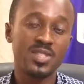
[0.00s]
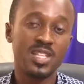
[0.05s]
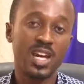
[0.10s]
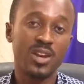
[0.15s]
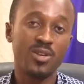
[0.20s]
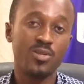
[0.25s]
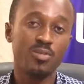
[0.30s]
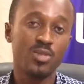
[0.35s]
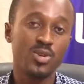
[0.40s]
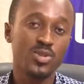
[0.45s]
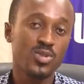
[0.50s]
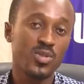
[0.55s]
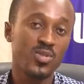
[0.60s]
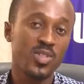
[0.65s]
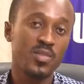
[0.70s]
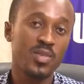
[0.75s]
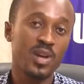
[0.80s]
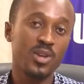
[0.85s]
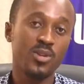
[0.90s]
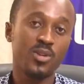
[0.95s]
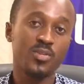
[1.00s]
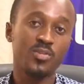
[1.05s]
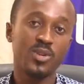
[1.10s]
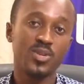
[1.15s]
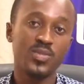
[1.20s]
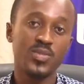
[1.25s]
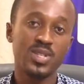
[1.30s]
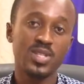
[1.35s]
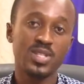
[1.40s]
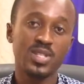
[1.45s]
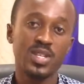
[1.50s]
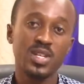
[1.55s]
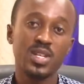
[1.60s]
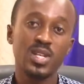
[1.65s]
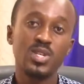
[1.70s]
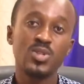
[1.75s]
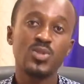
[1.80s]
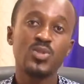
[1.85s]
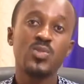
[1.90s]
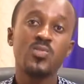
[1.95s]
and most of them are non-profit,
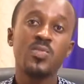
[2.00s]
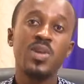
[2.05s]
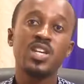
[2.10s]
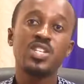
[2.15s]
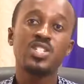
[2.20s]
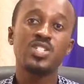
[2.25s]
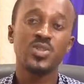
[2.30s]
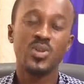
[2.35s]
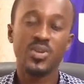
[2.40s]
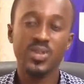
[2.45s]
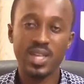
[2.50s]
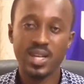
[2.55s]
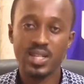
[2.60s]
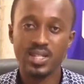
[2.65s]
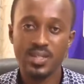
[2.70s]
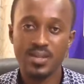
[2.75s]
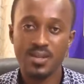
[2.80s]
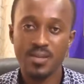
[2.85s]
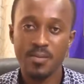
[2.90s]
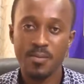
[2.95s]
to make sure that